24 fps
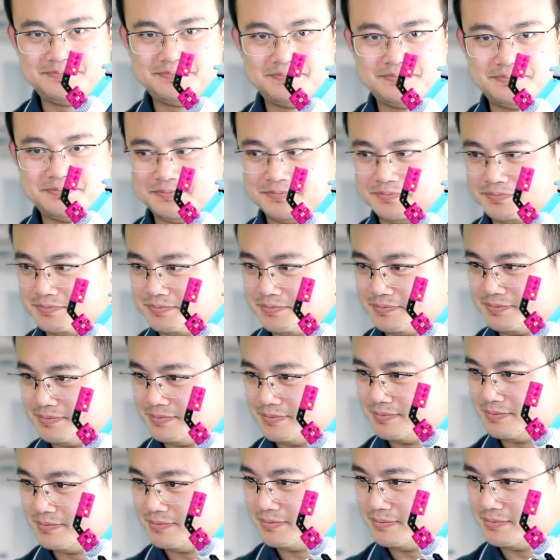
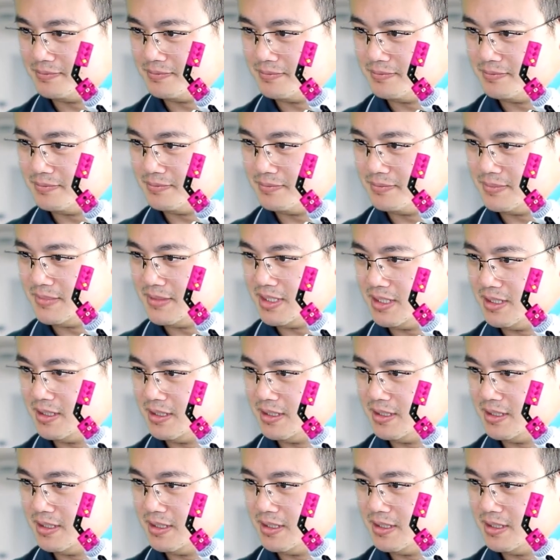(no one is talking)